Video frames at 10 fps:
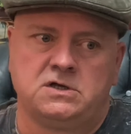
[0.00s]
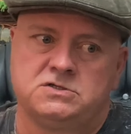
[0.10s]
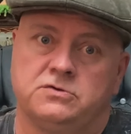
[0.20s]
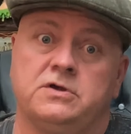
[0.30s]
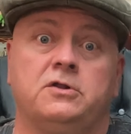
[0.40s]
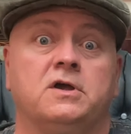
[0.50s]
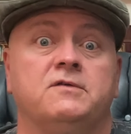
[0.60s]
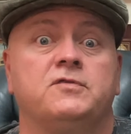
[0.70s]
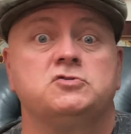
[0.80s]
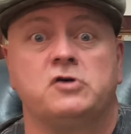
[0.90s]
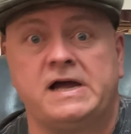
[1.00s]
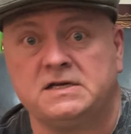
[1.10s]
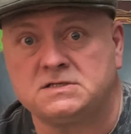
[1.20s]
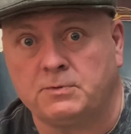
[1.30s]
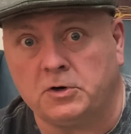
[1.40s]
So they're looking for
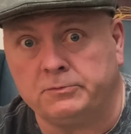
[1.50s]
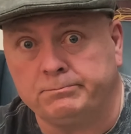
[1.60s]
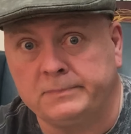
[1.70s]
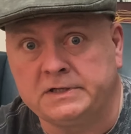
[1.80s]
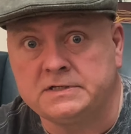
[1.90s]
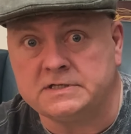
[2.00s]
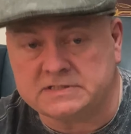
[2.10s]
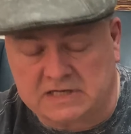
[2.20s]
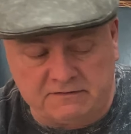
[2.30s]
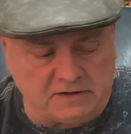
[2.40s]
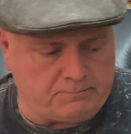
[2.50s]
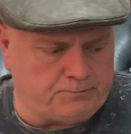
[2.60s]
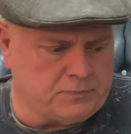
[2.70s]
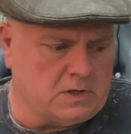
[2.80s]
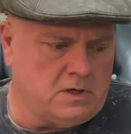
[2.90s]
dragon sperm to save him.
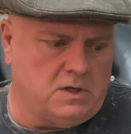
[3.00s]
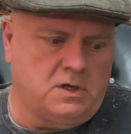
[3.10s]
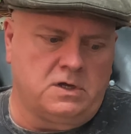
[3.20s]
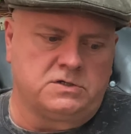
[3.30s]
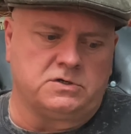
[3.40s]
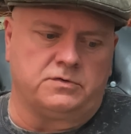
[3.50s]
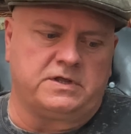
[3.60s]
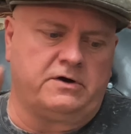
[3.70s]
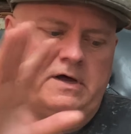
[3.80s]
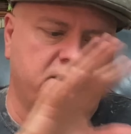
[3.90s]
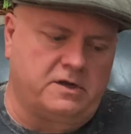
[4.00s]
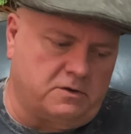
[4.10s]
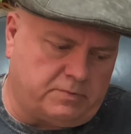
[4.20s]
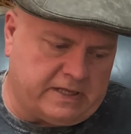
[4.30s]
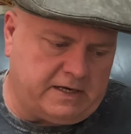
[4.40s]
So they're on
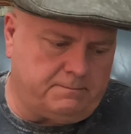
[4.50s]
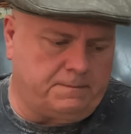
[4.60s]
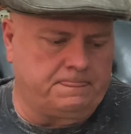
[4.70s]
another planet.